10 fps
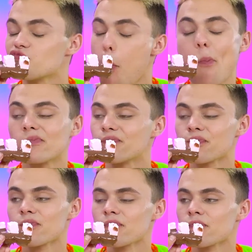Until,
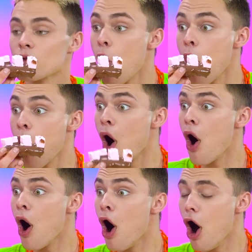well,
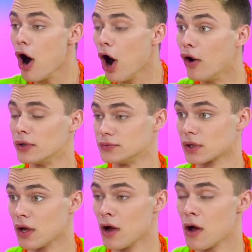Denny sees his friend's
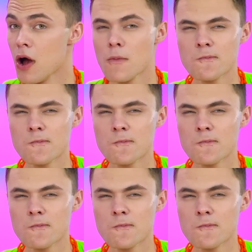treat.